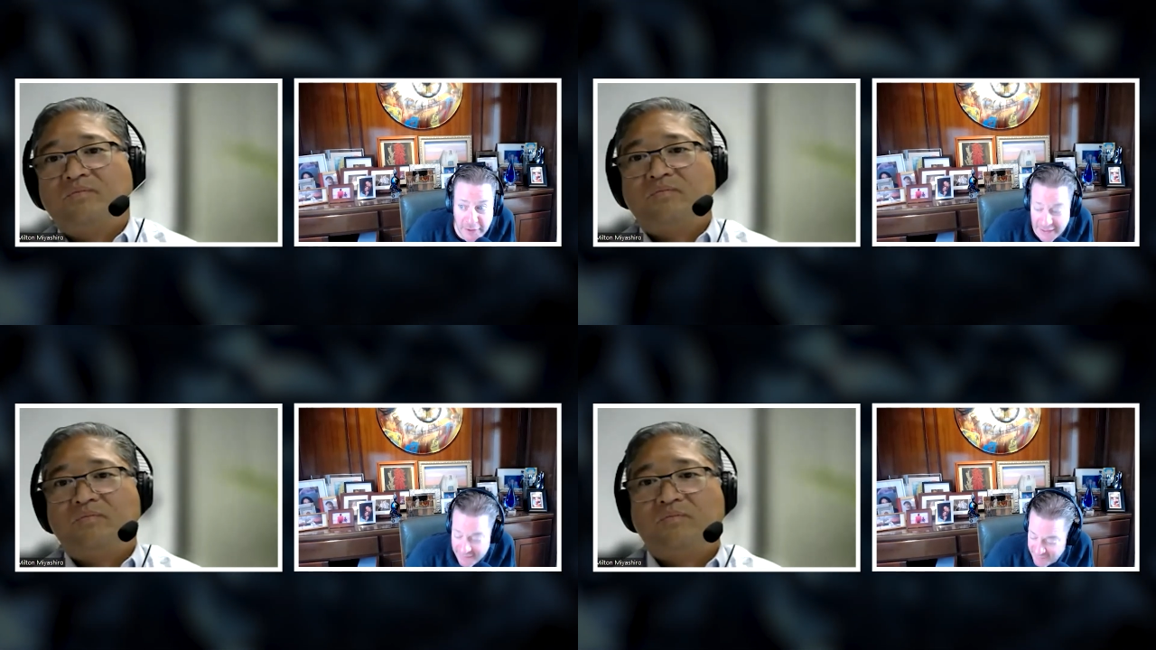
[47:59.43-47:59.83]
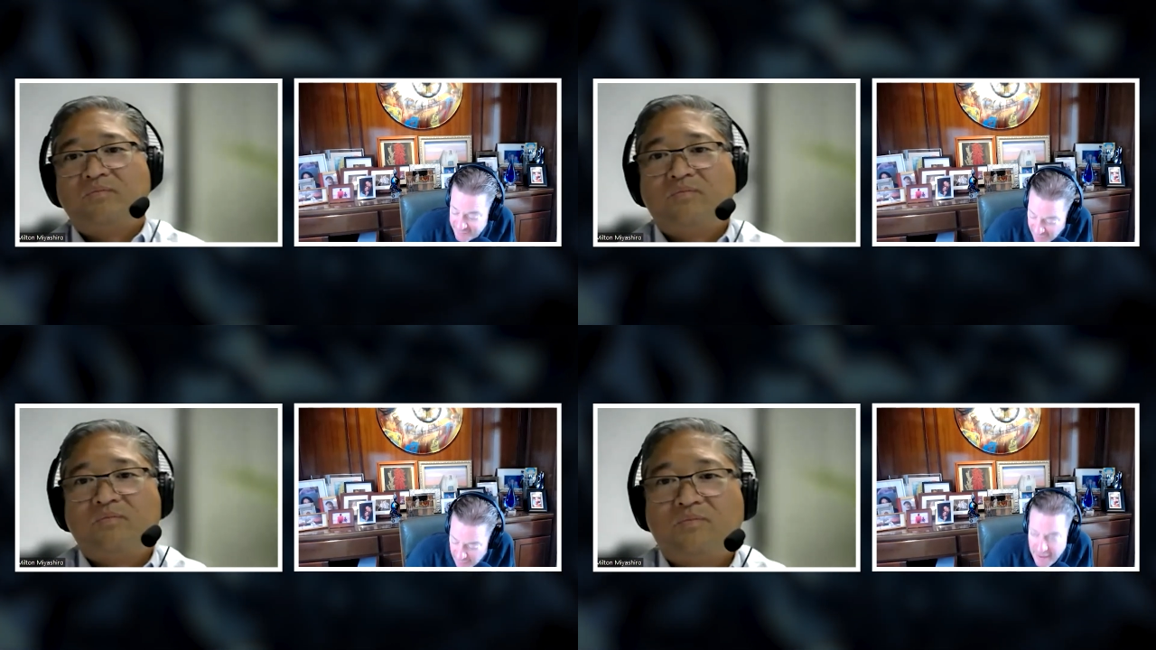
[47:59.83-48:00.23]
Speaker 1: in
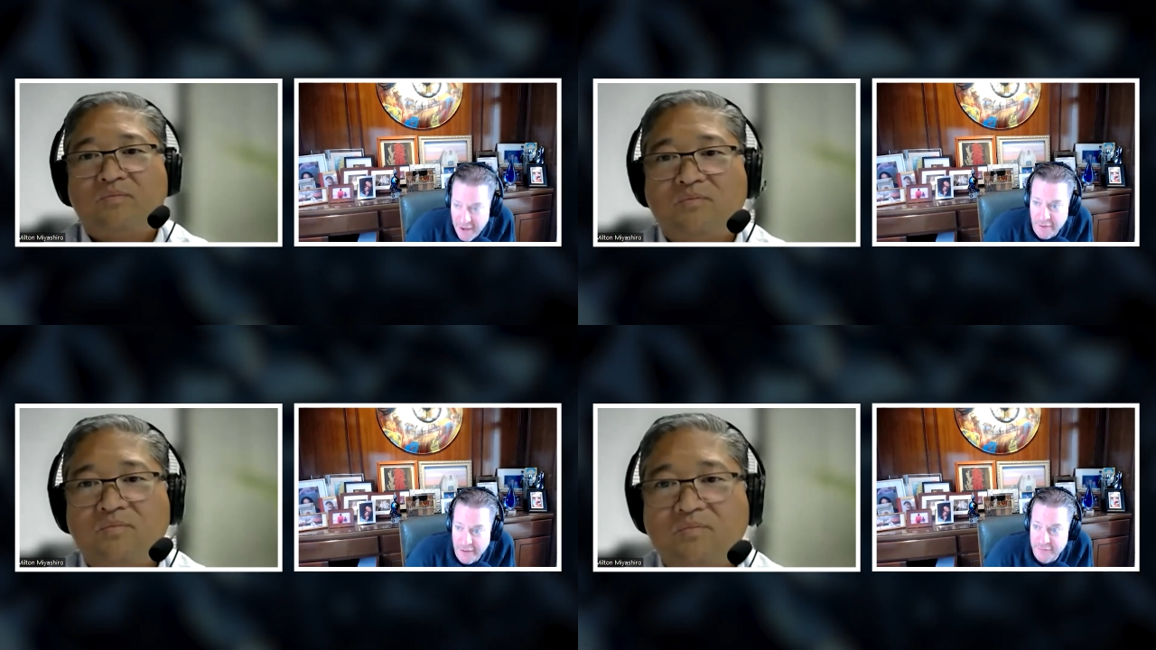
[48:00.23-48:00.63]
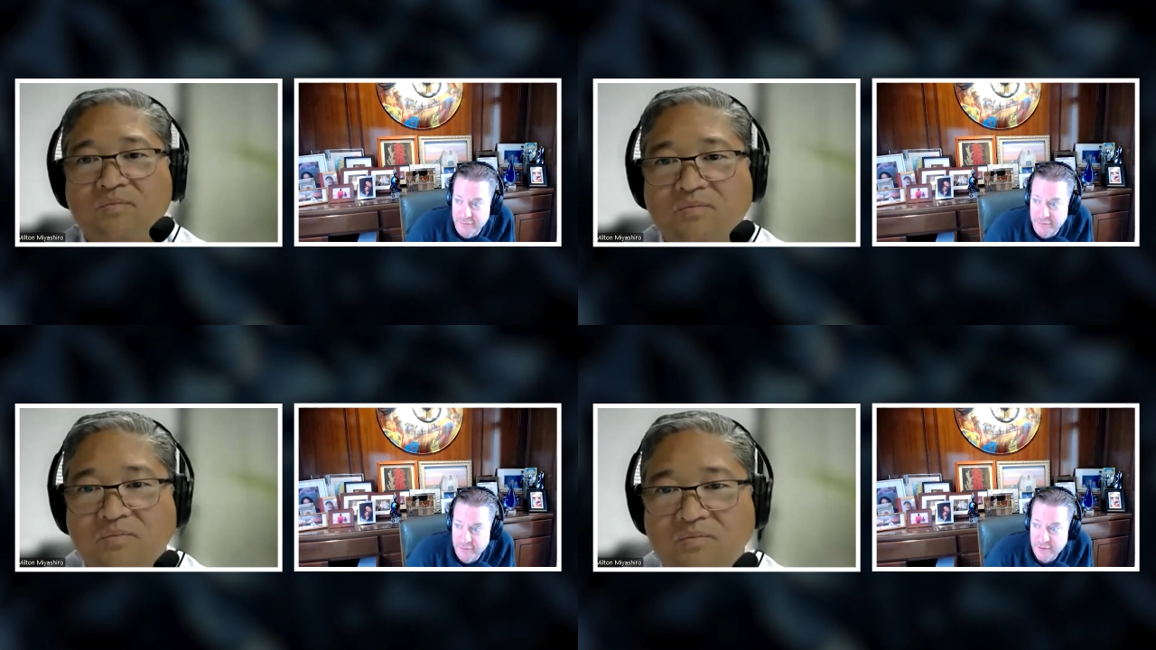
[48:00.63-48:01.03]
some
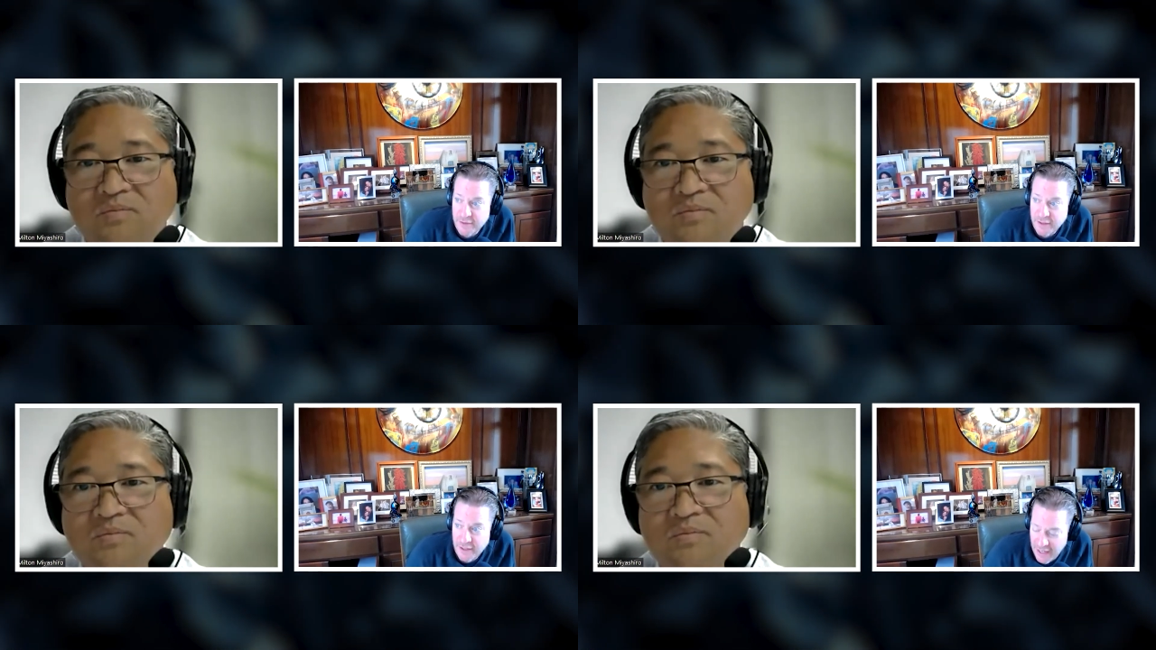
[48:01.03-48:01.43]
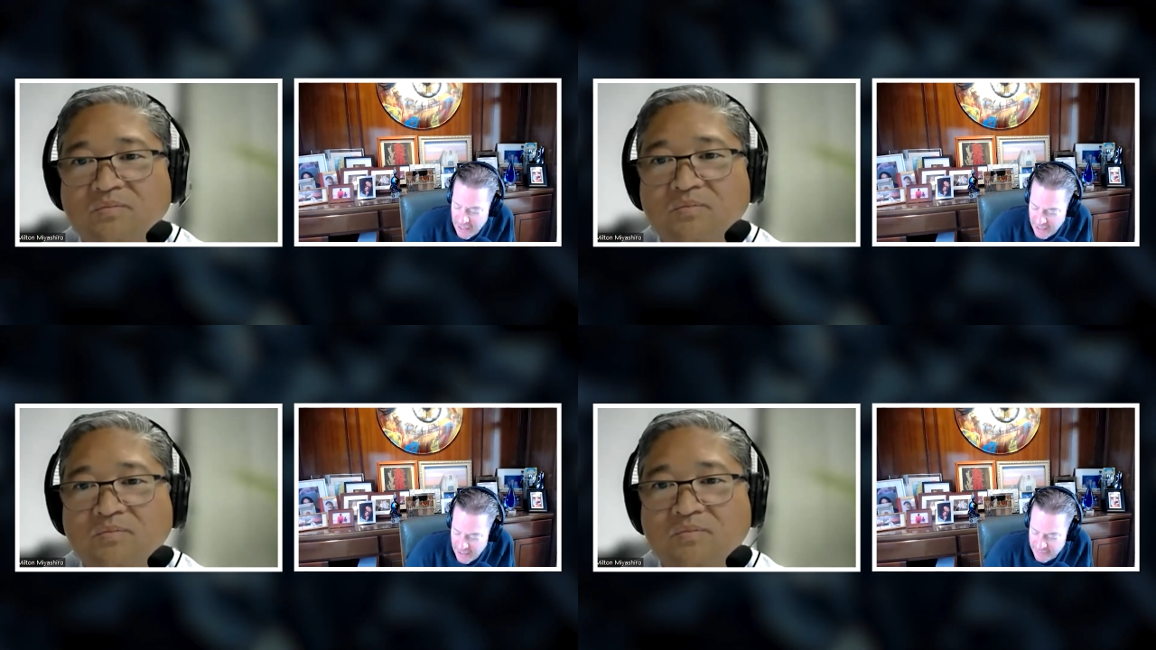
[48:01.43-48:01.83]
areas.
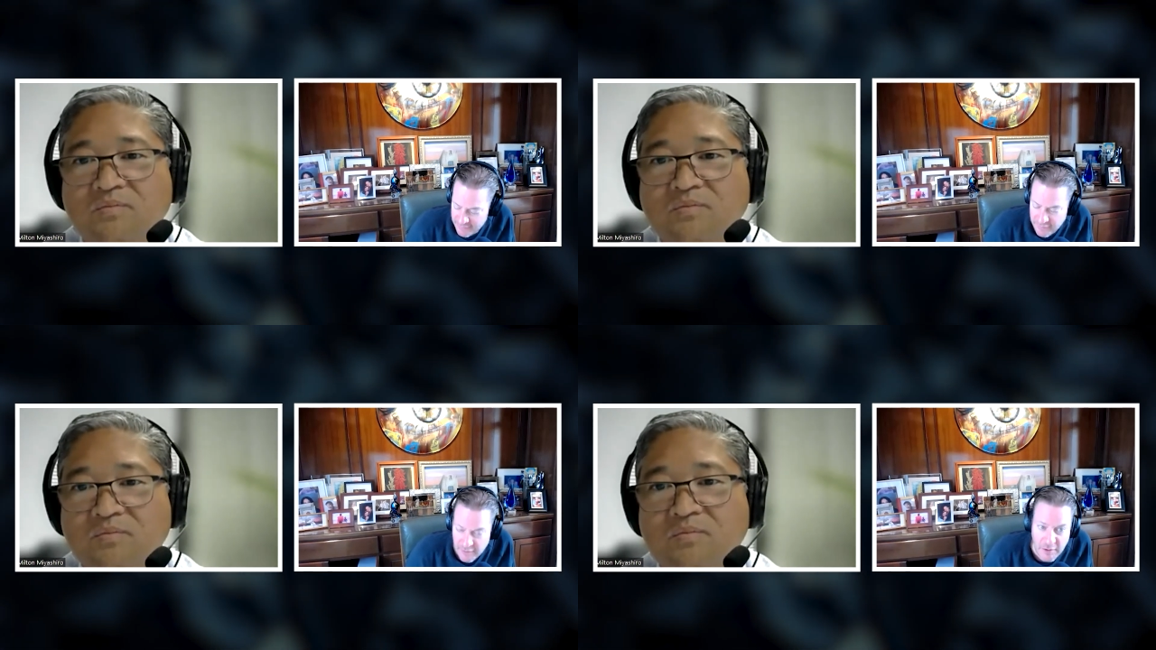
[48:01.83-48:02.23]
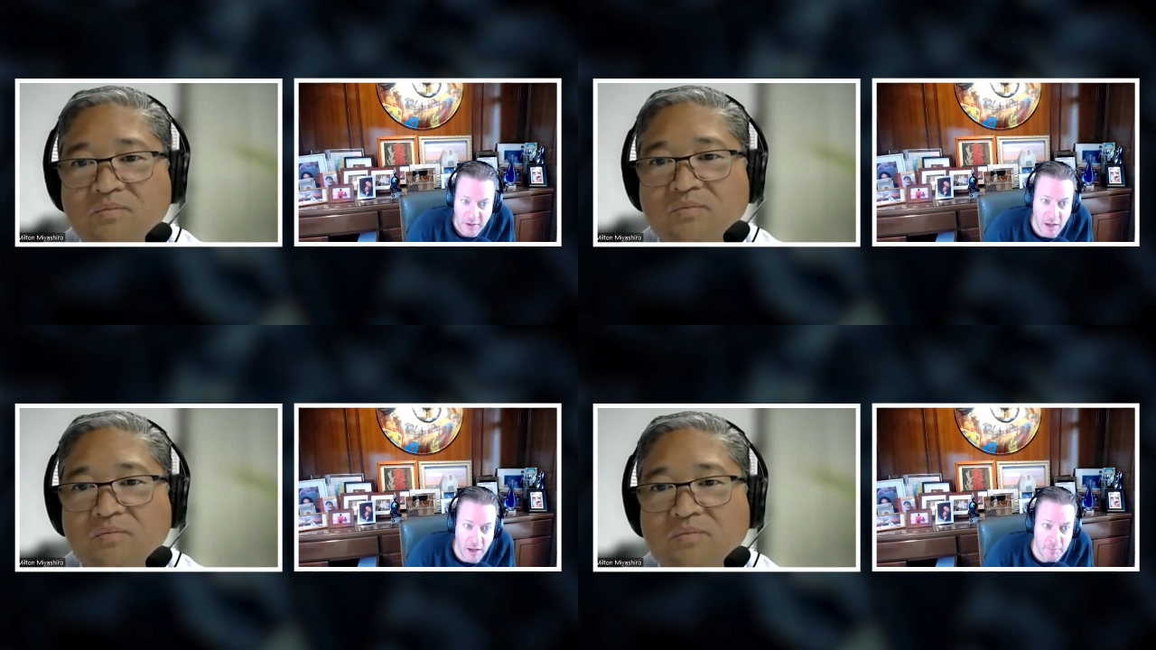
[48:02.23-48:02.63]
And
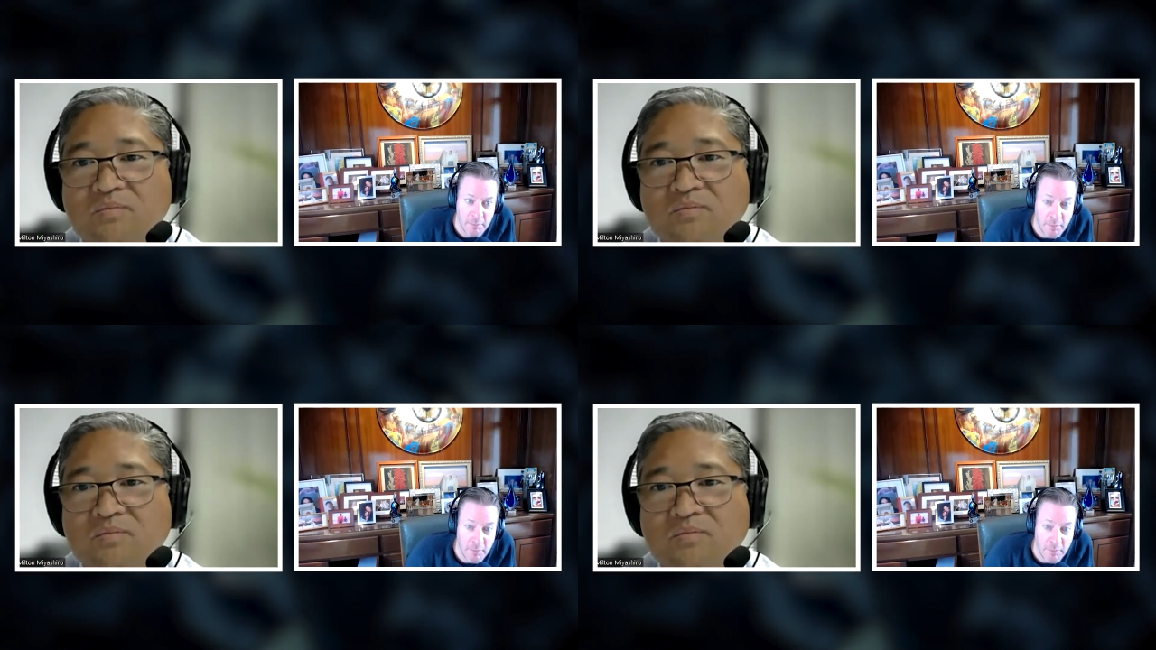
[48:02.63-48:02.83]
um,